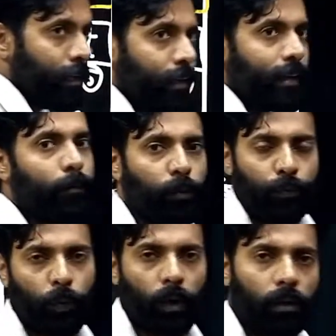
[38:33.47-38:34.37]
time of
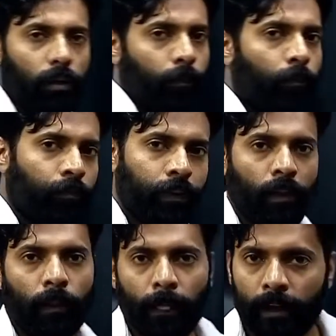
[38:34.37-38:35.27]
fall.
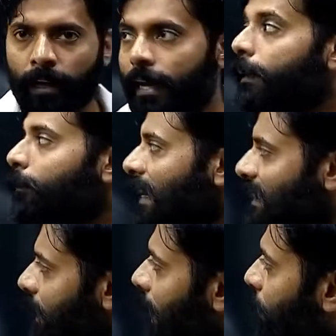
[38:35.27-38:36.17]

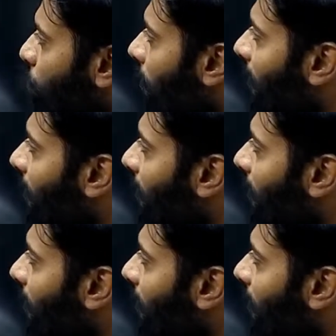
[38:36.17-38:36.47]
Imagine that you are